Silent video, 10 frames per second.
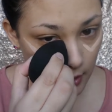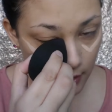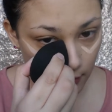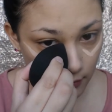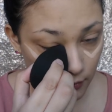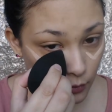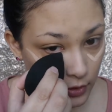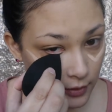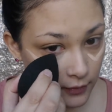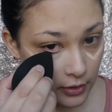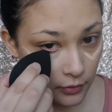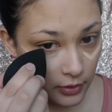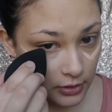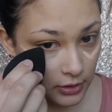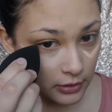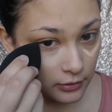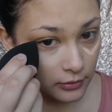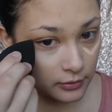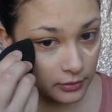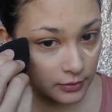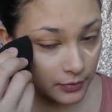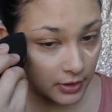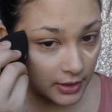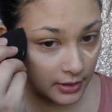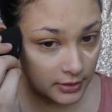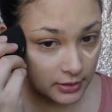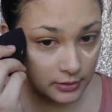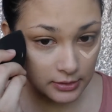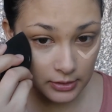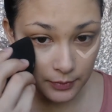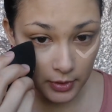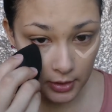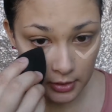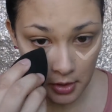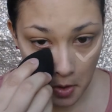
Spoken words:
or whatever you want to use, but I like to use a sponge